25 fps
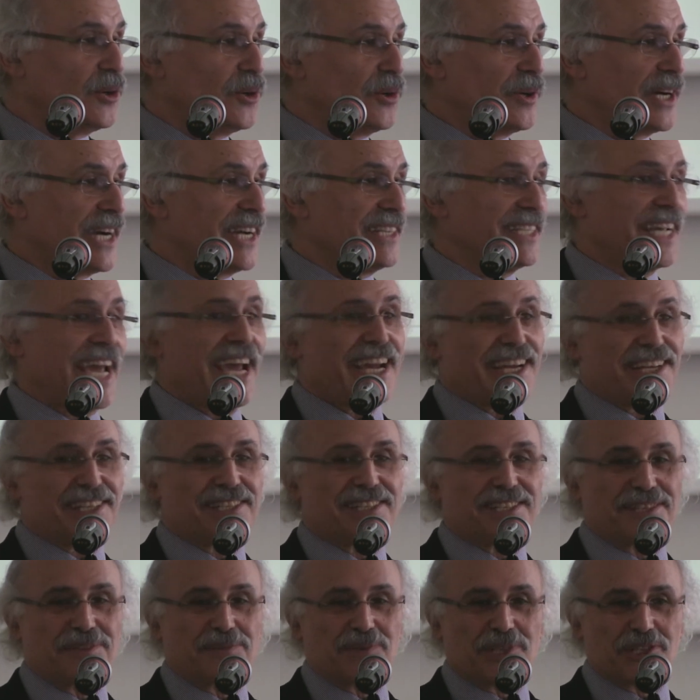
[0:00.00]
or an
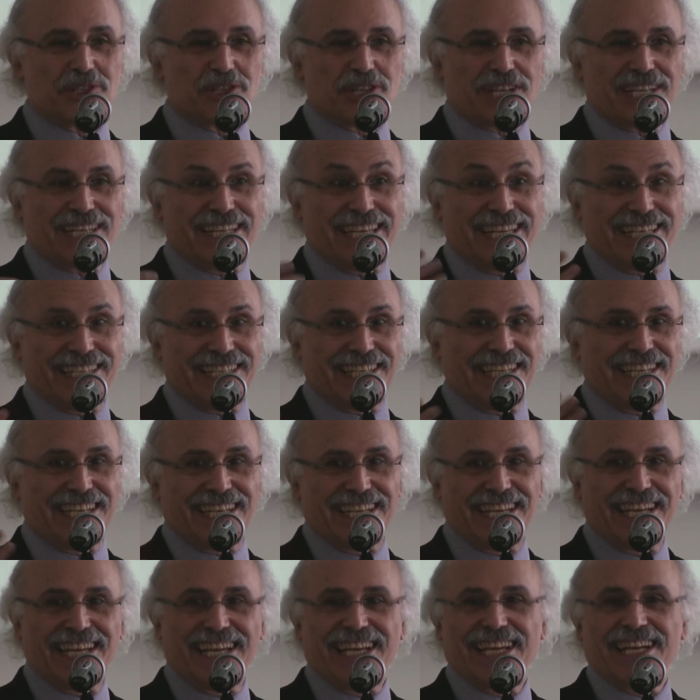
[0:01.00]
act which
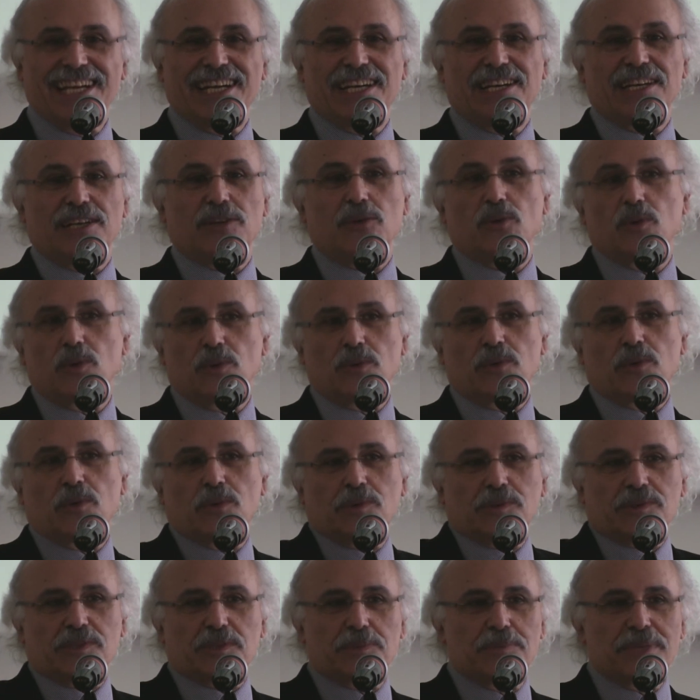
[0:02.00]
clearly, or
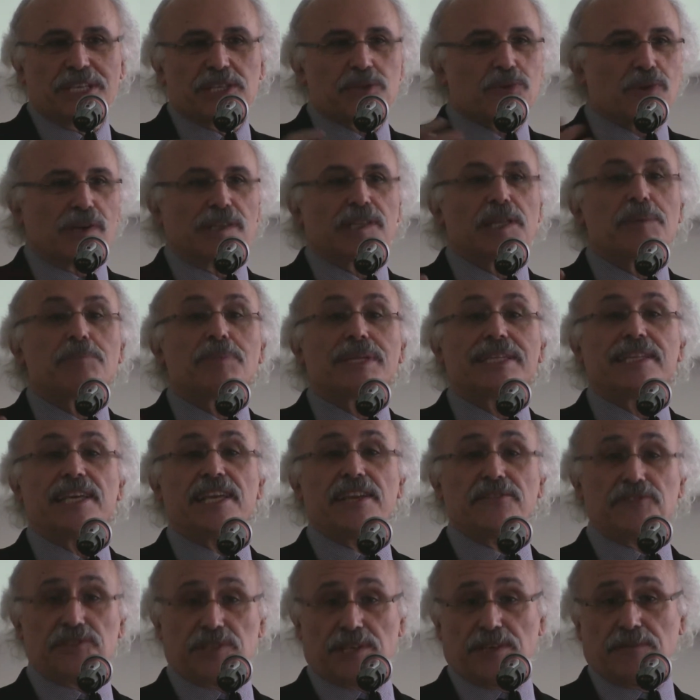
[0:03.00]
to be strongly
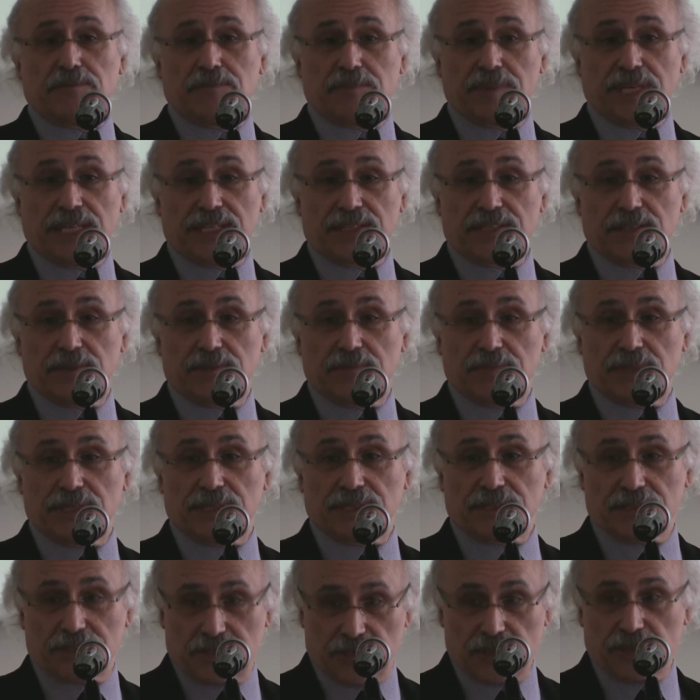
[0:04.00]
believed to have been
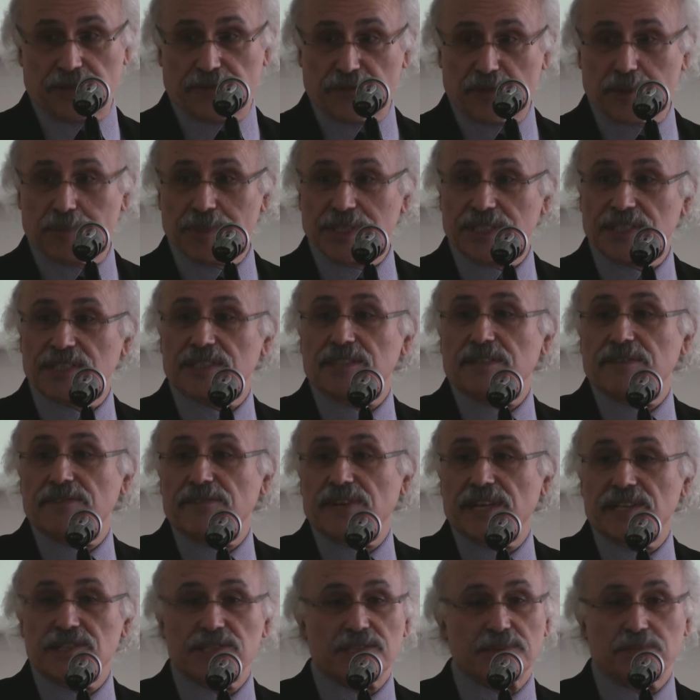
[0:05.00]
committed an
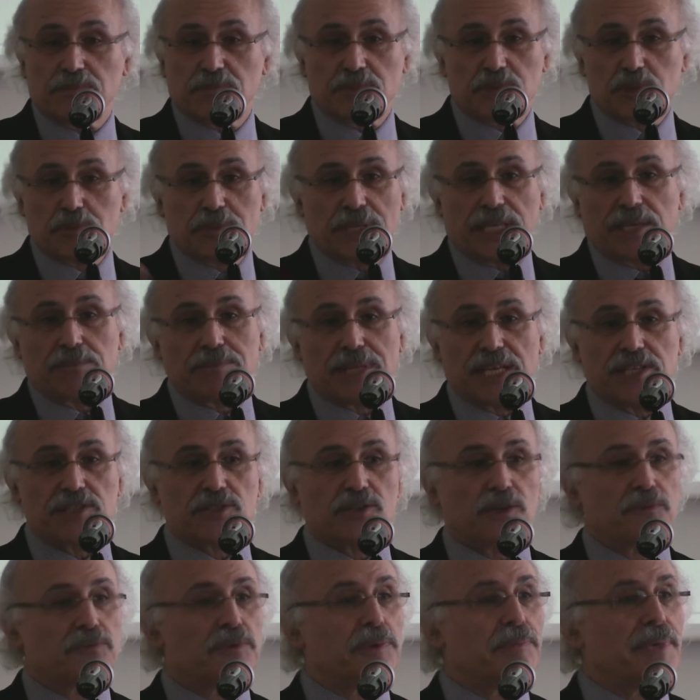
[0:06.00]
offence and to be
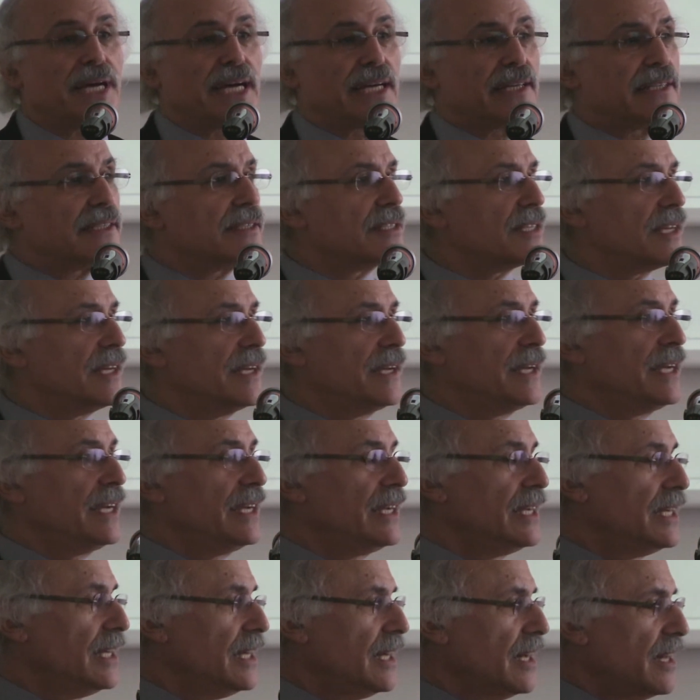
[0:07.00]
placed on remand.
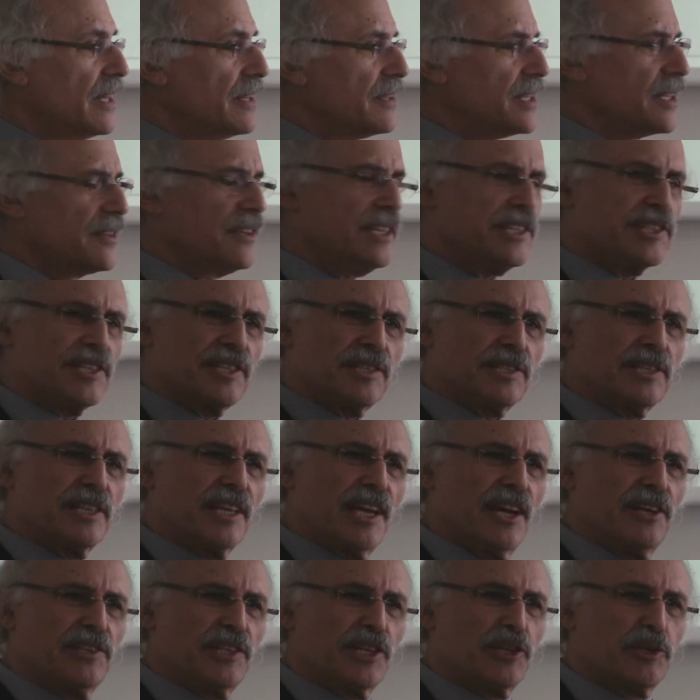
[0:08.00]
But this is
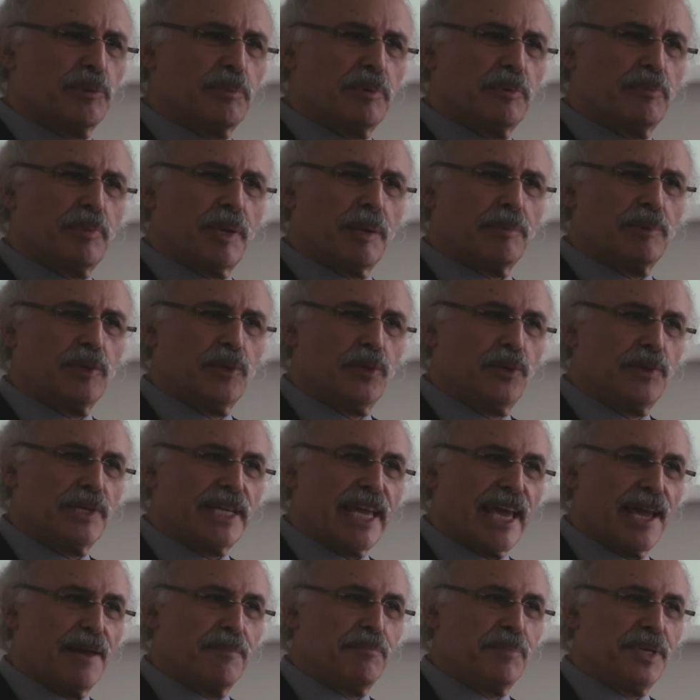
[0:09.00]
the only group of people who
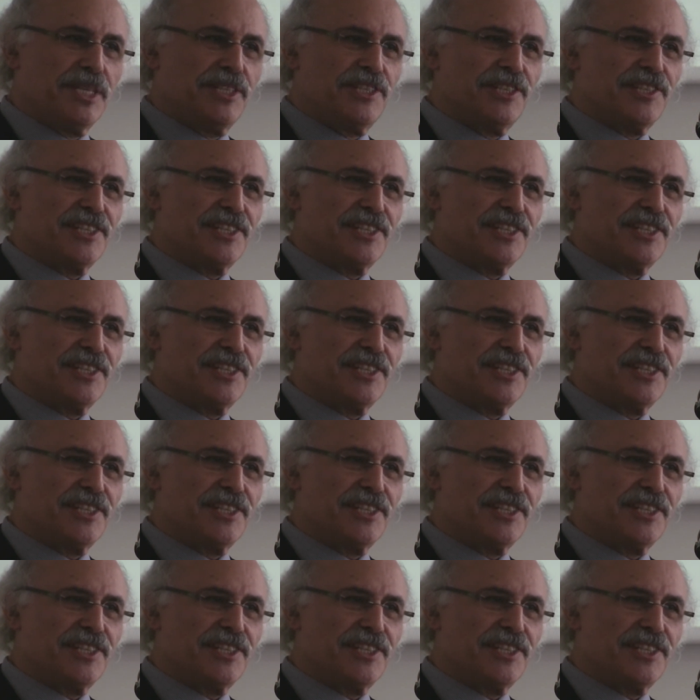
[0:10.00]
can be